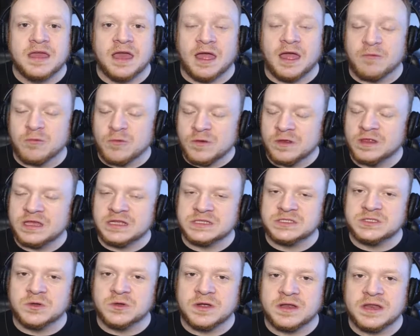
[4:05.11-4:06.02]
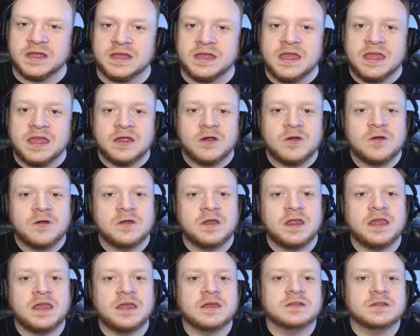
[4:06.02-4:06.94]
I really enjoyed it,
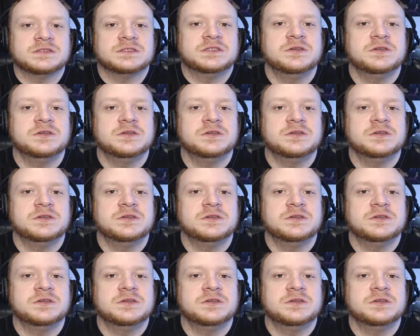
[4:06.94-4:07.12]
earning